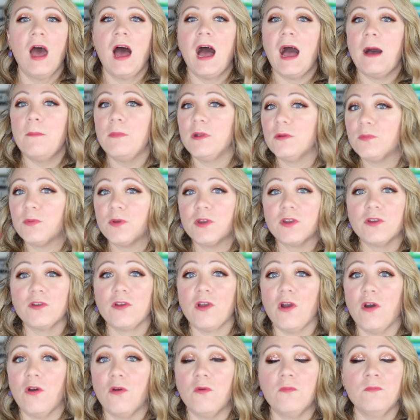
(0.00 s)
I'm going to bring her
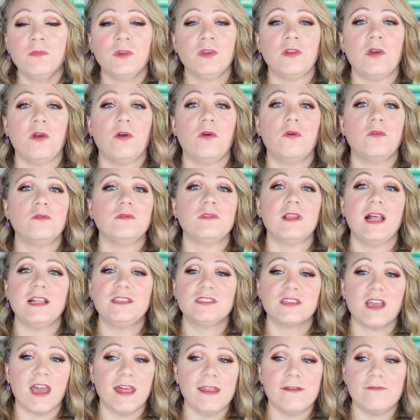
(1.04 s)
home, you know,
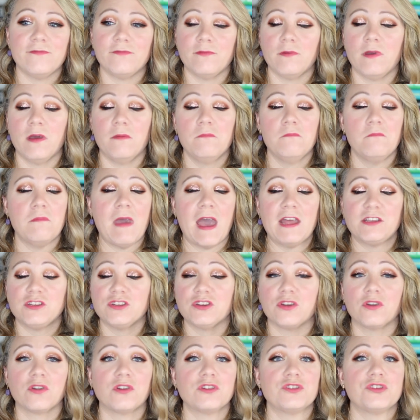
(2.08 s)
let's kind of
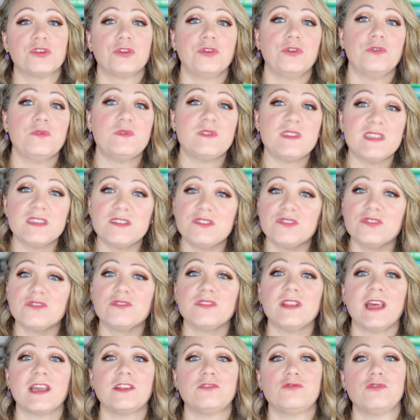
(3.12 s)
imagine her as your new
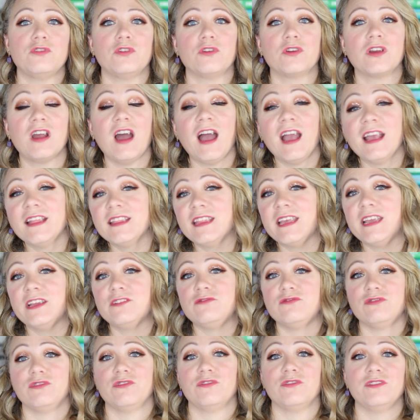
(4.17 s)
sister, like treat her kindly
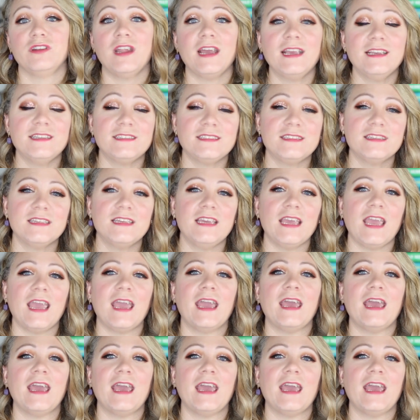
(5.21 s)
and treat her nicely.